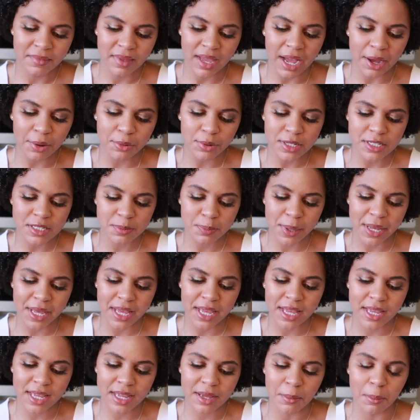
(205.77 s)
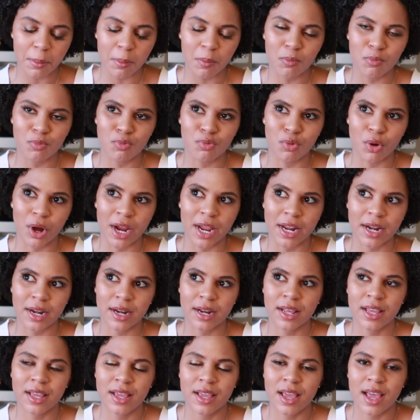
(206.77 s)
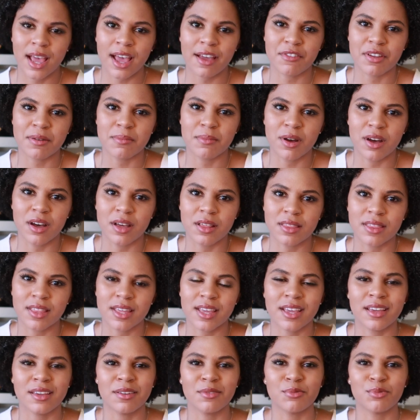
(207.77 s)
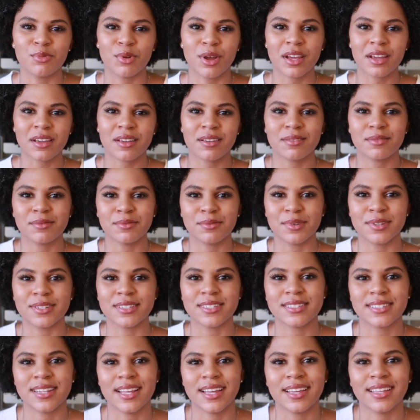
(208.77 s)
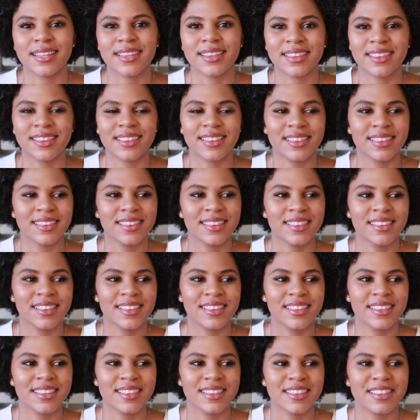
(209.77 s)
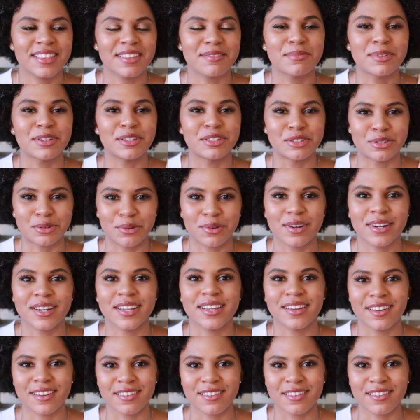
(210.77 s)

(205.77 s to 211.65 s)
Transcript: I was paying rent every month, and rent was like the majority